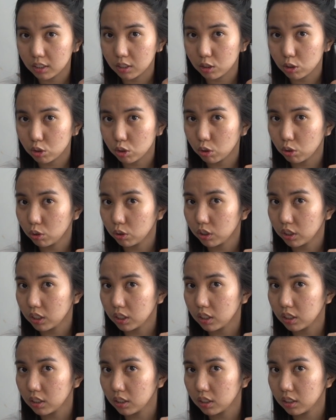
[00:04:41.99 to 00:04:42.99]
So
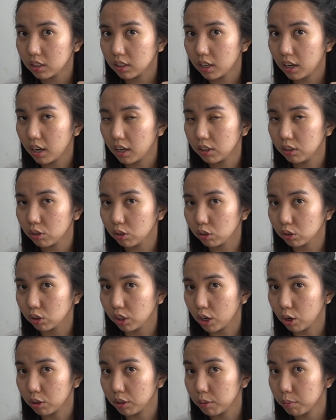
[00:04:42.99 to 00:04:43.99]

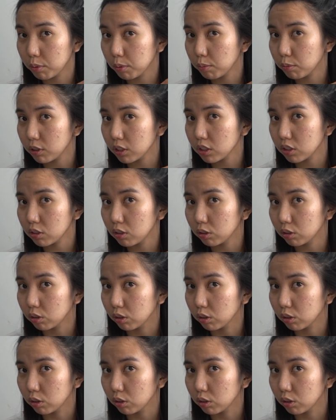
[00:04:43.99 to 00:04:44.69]
ipipress ko